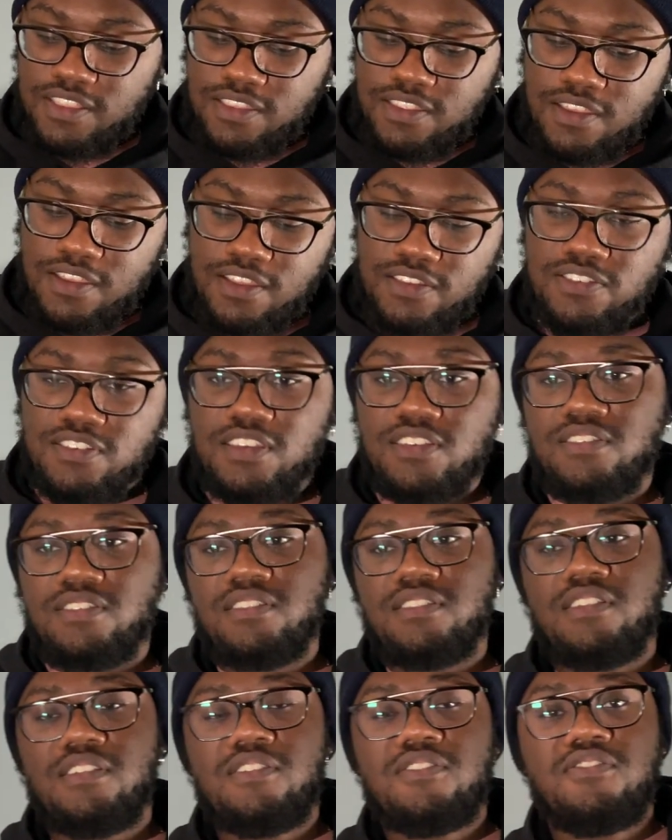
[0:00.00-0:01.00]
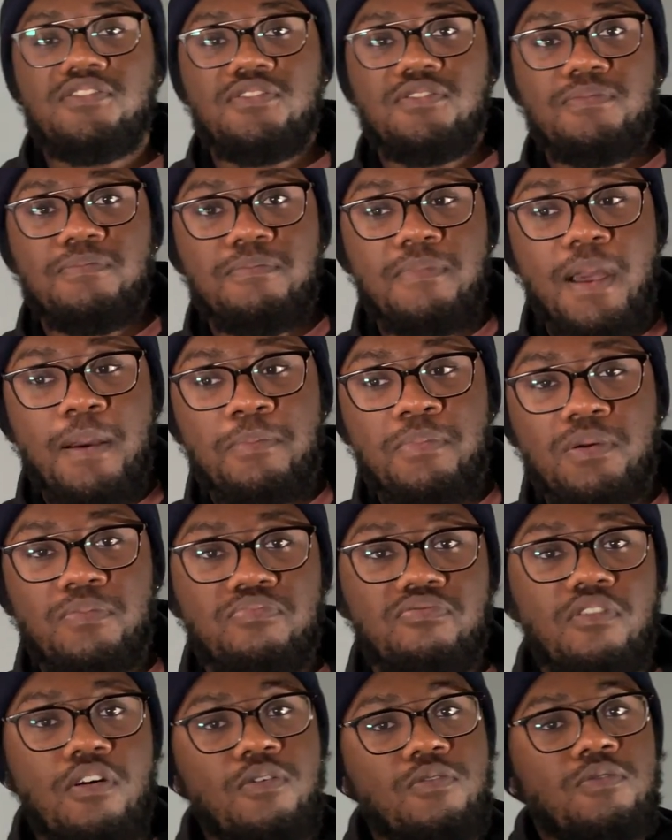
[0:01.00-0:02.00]
the 16-inch MacBook
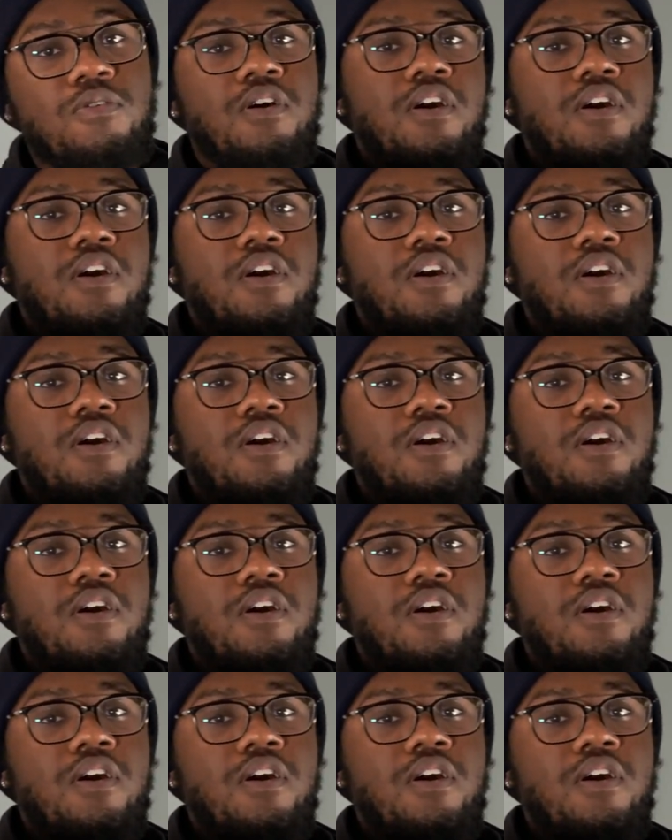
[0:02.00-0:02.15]
Pro.